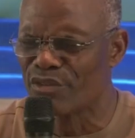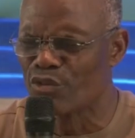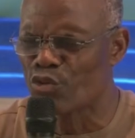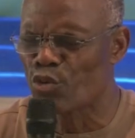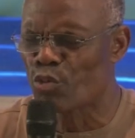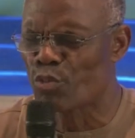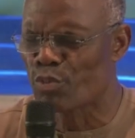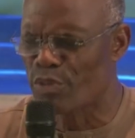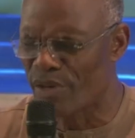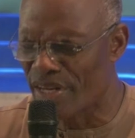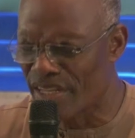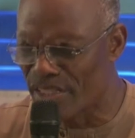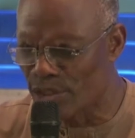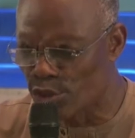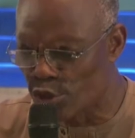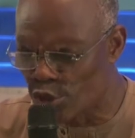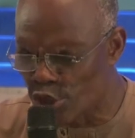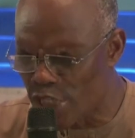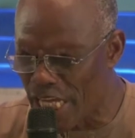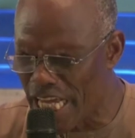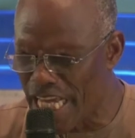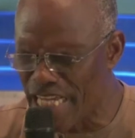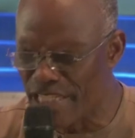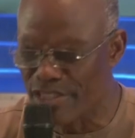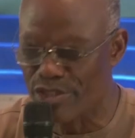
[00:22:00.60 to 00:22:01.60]
to bring
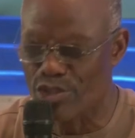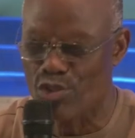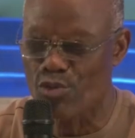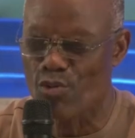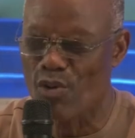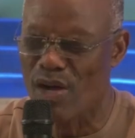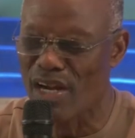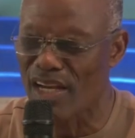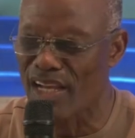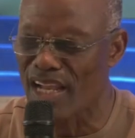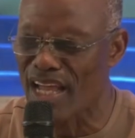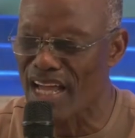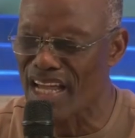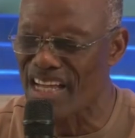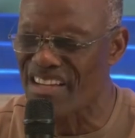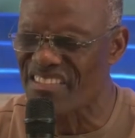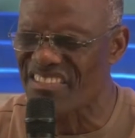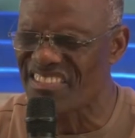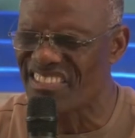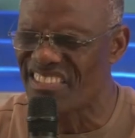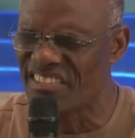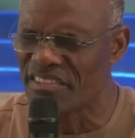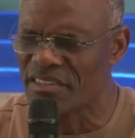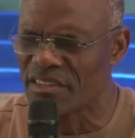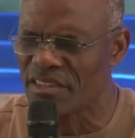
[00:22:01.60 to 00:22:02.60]
change to our life.
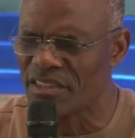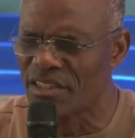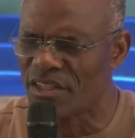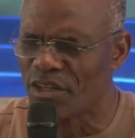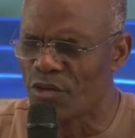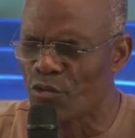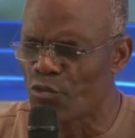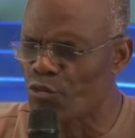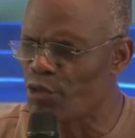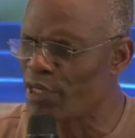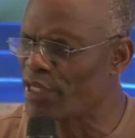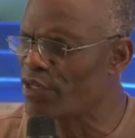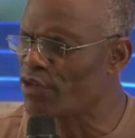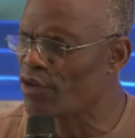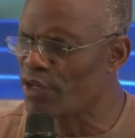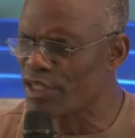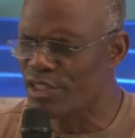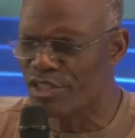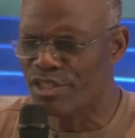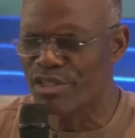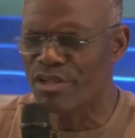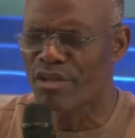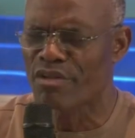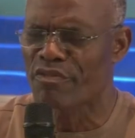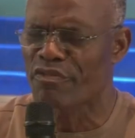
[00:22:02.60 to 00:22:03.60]
We know
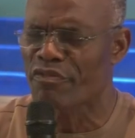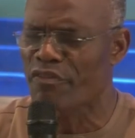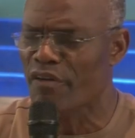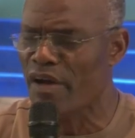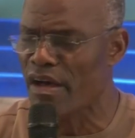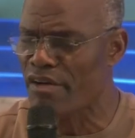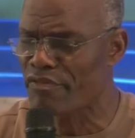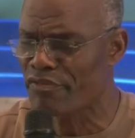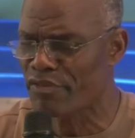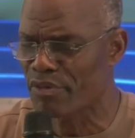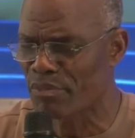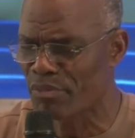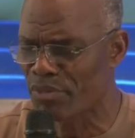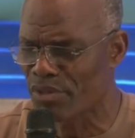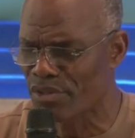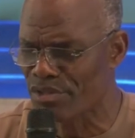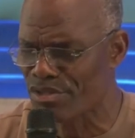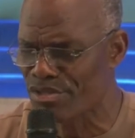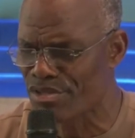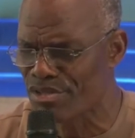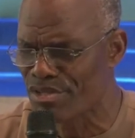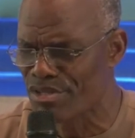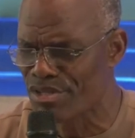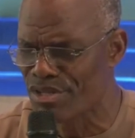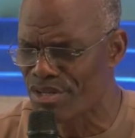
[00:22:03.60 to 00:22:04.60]
it's not far from
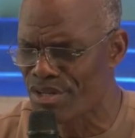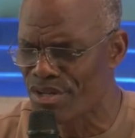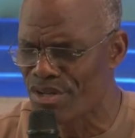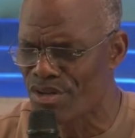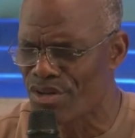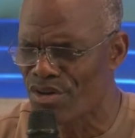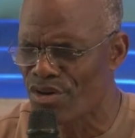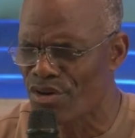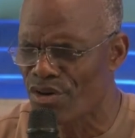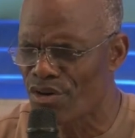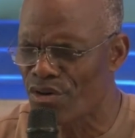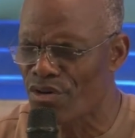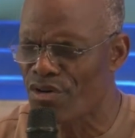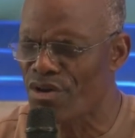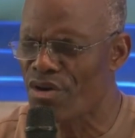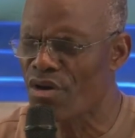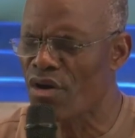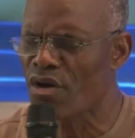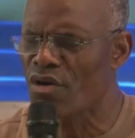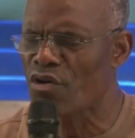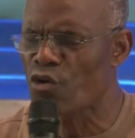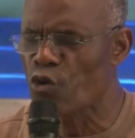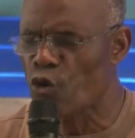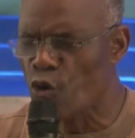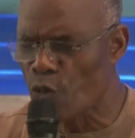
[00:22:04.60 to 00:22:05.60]
us. Oh
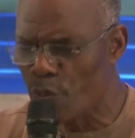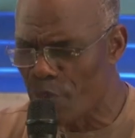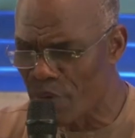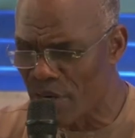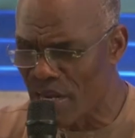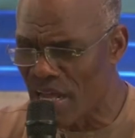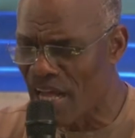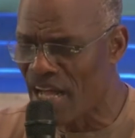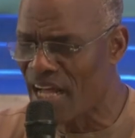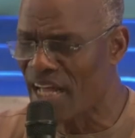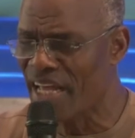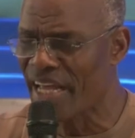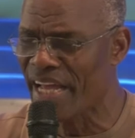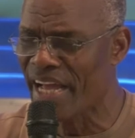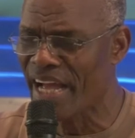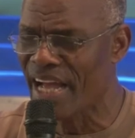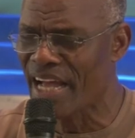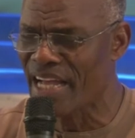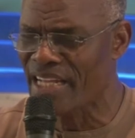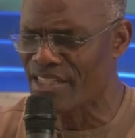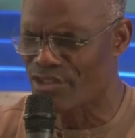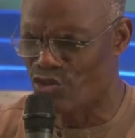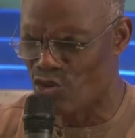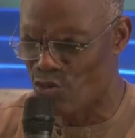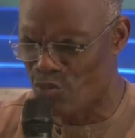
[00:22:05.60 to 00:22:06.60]
God, open our
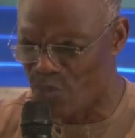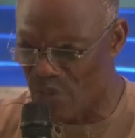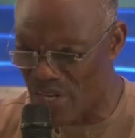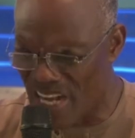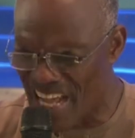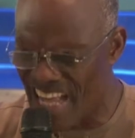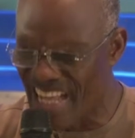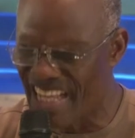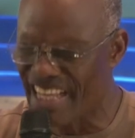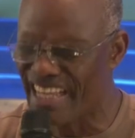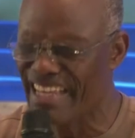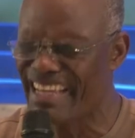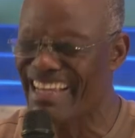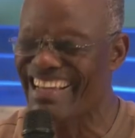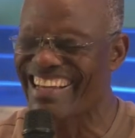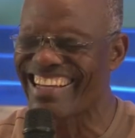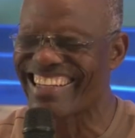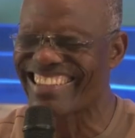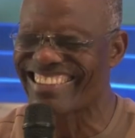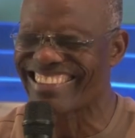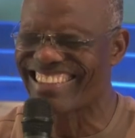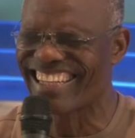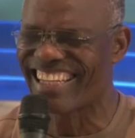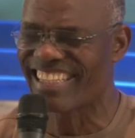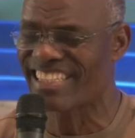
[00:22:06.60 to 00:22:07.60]
eyes, open our
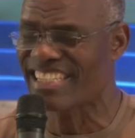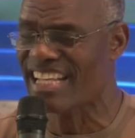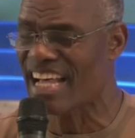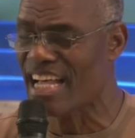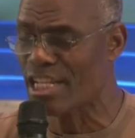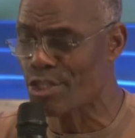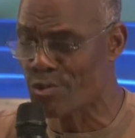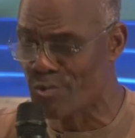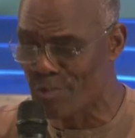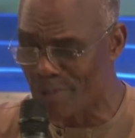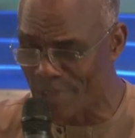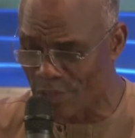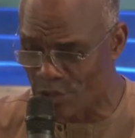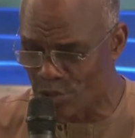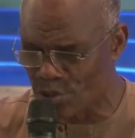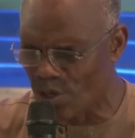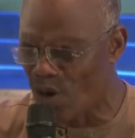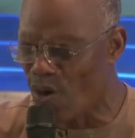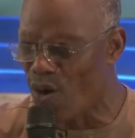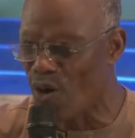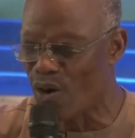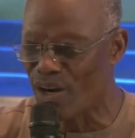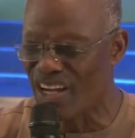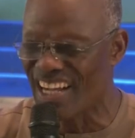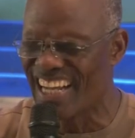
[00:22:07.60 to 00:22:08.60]
ears. Let's, as we
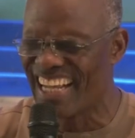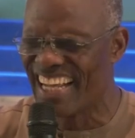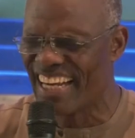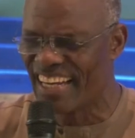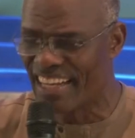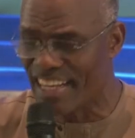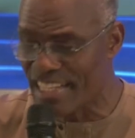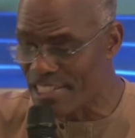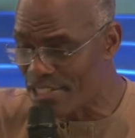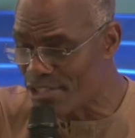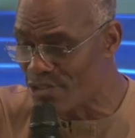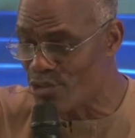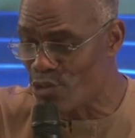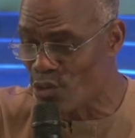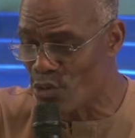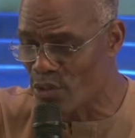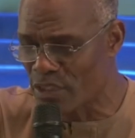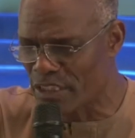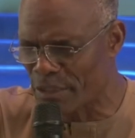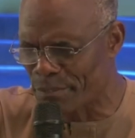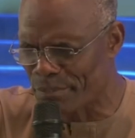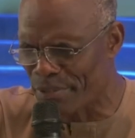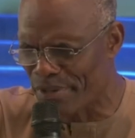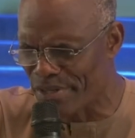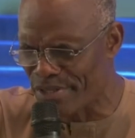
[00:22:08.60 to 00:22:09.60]
talk, let's know
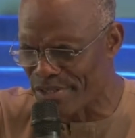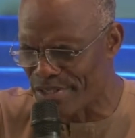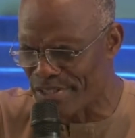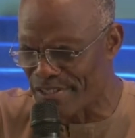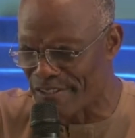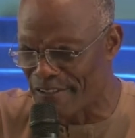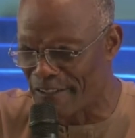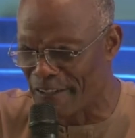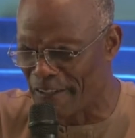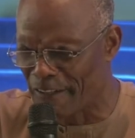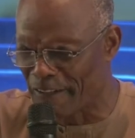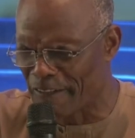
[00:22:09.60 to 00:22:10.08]
the person